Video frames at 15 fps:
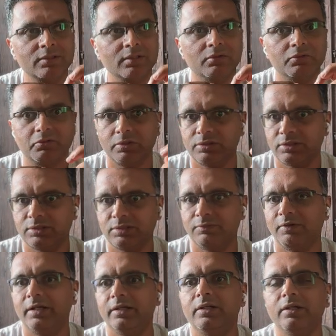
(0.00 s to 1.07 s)

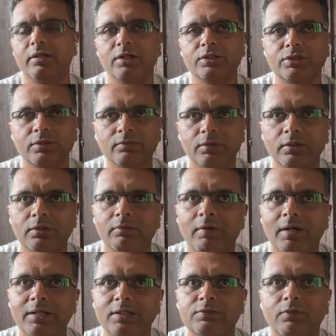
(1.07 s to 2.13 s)
365 integration work,
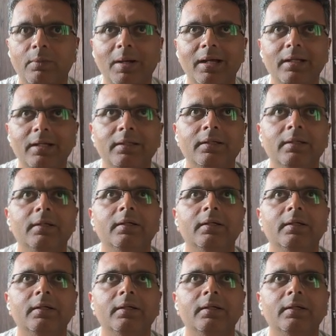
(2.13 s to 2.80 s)
one is for my